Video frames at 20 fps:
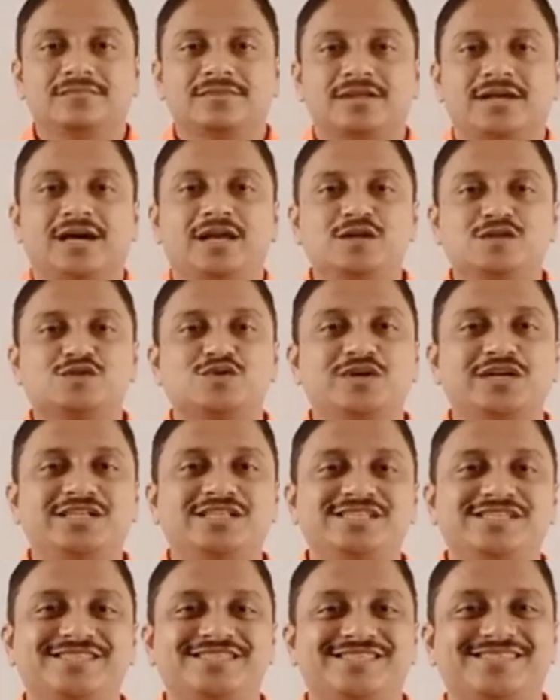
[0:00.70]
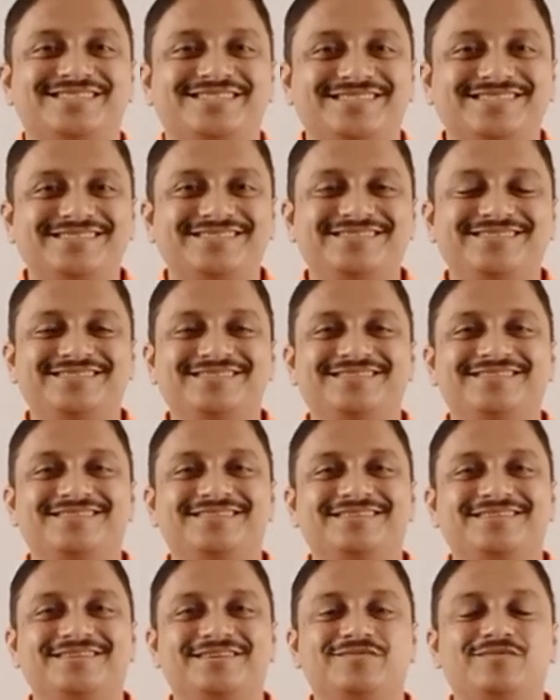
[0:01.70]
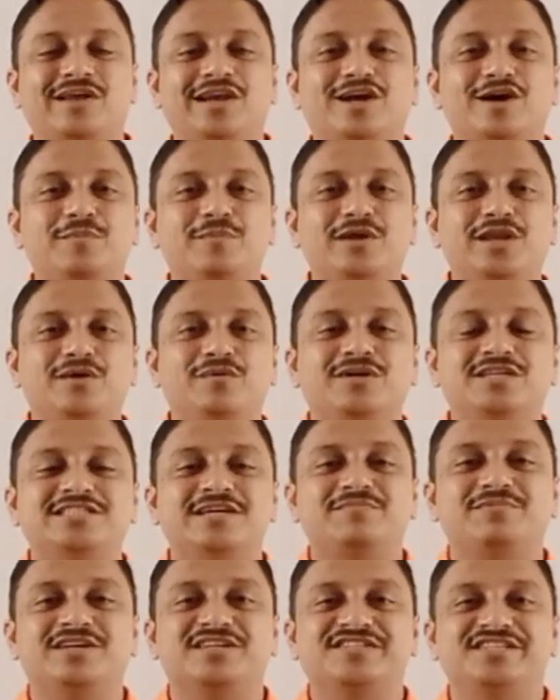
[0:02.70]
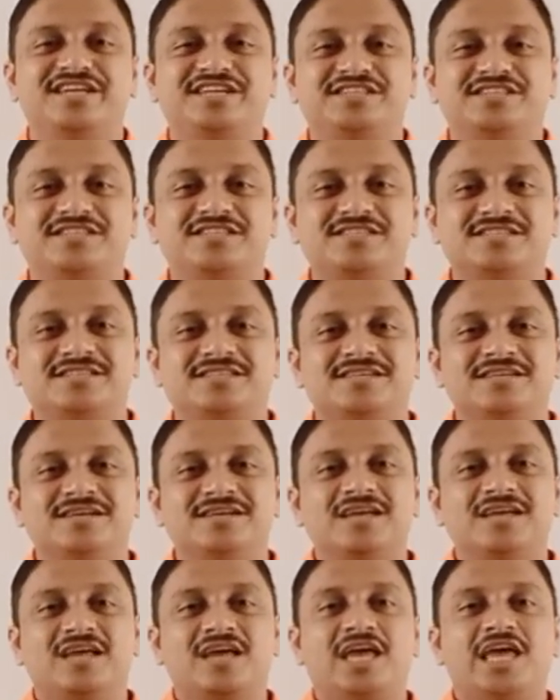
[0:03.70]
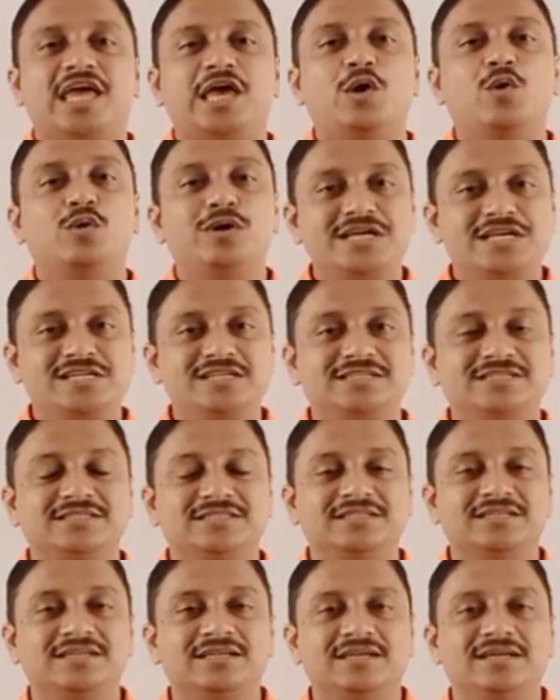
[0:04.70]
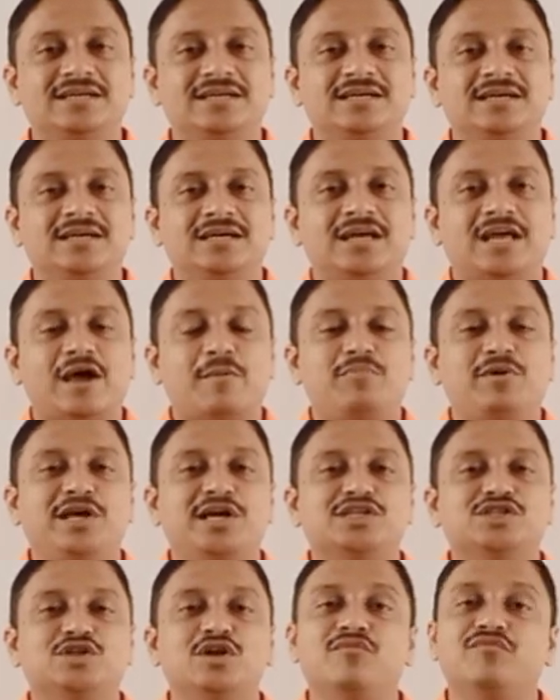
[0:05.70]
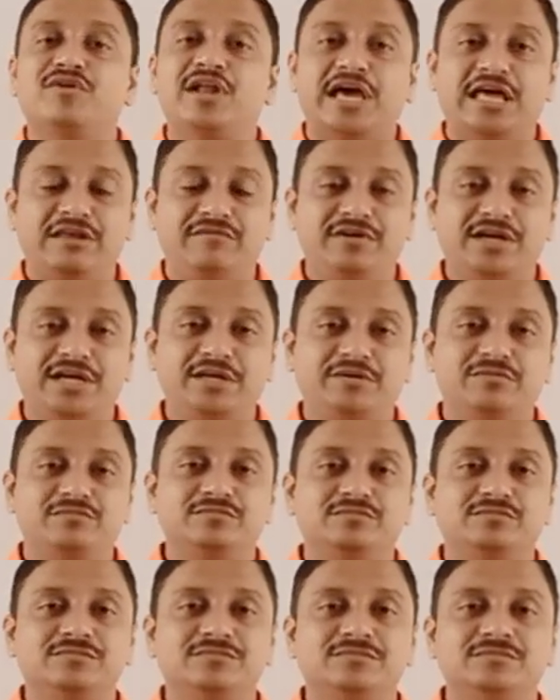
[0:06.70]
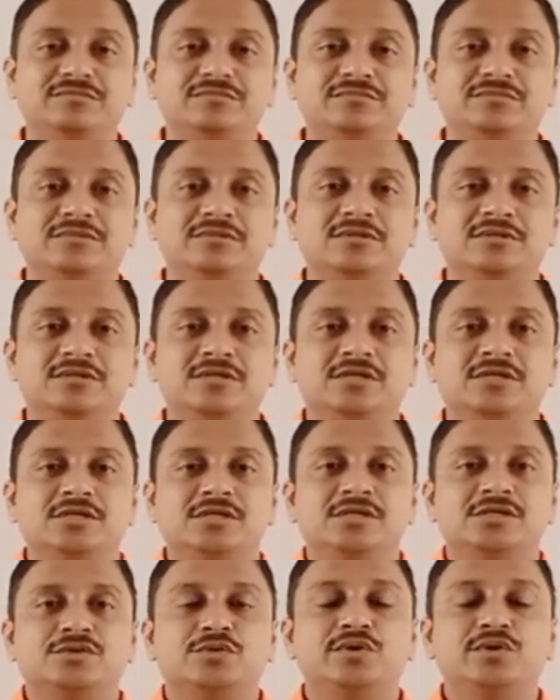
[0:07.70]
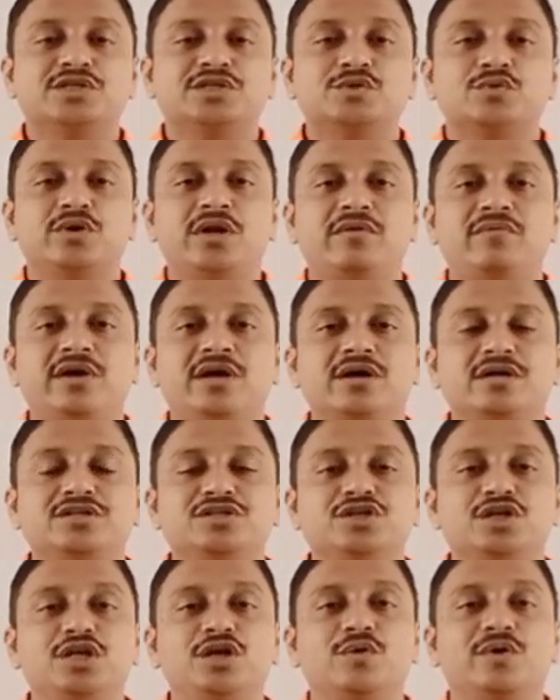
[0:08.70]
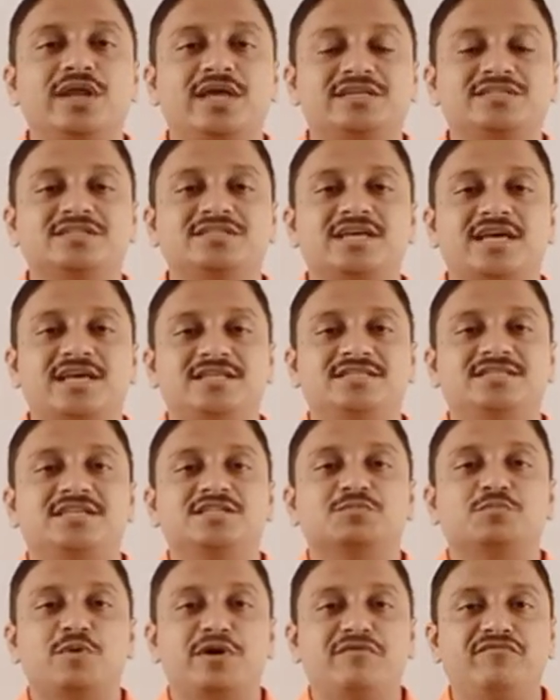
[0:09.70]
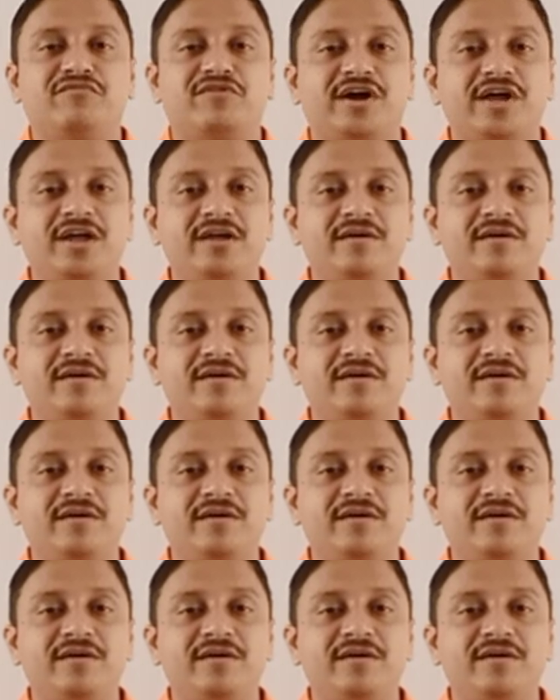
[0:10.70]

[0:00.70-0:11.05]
Hello students, welcome in our chapter 6 AOD, application of dairy. Students, today we continue our exercise 6.5